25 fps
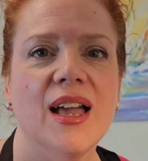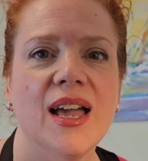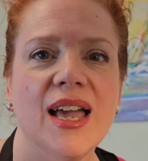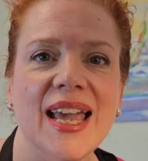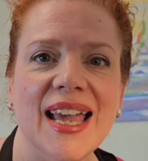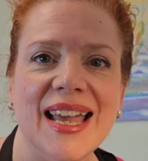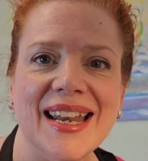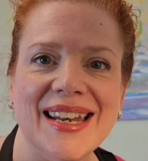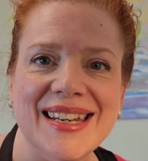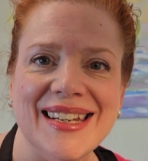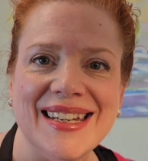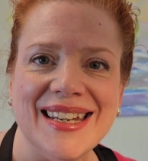
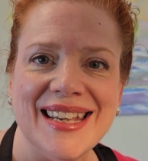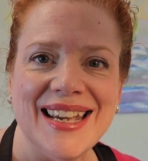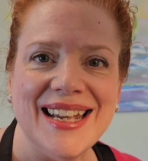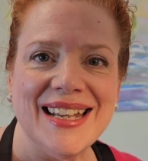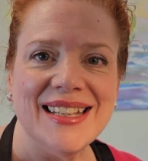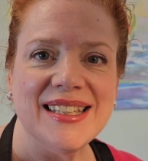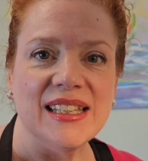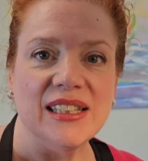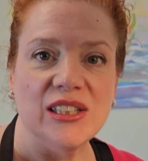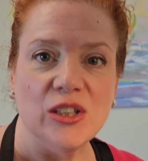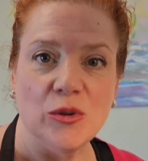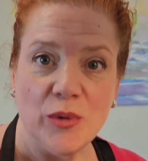it needs
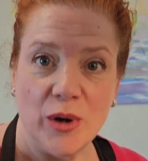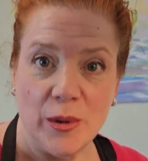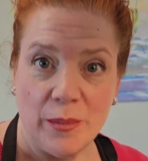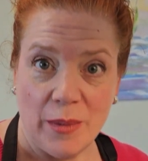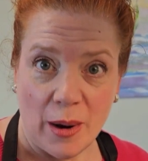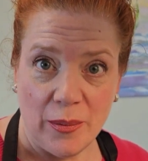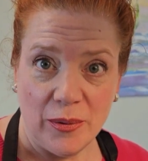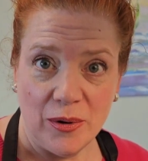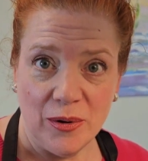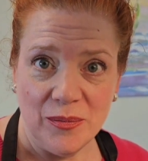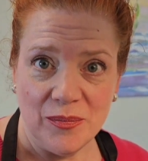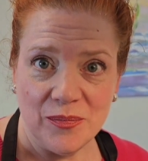a little bit of
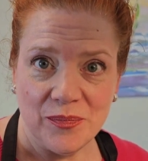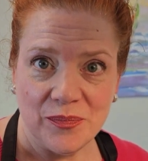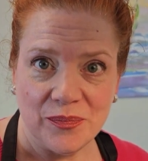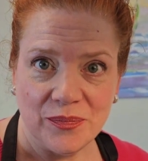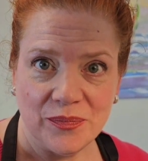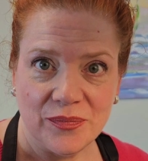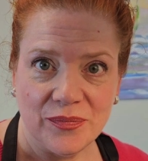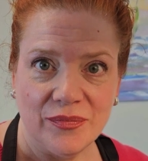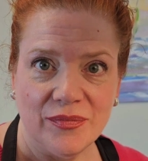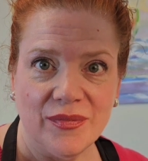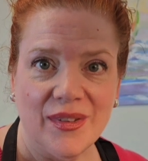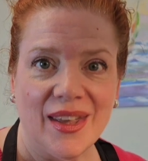pepper
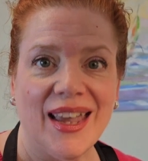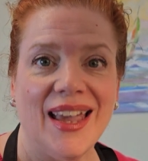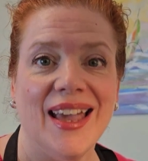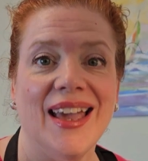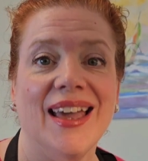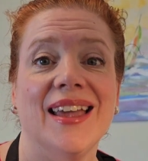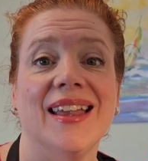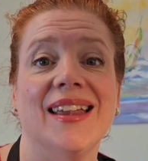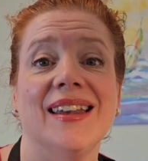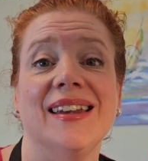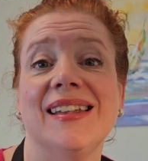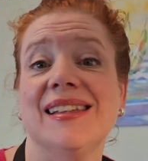
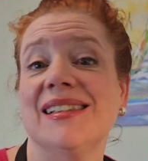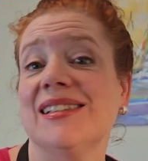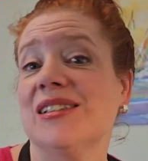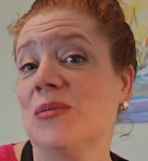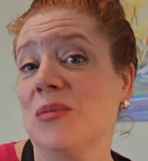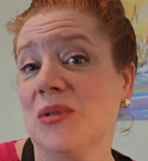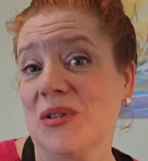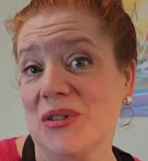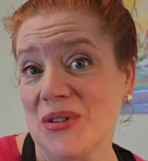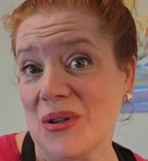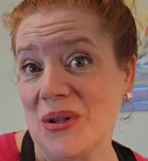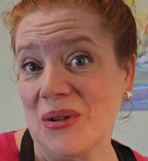and it needs a little
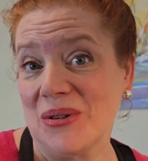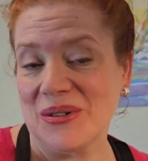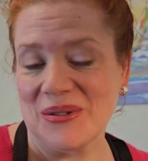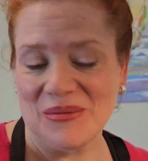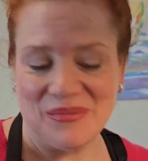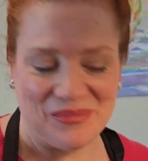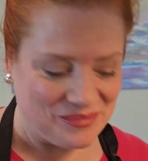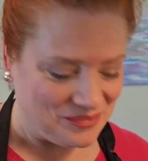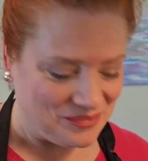bit of salt.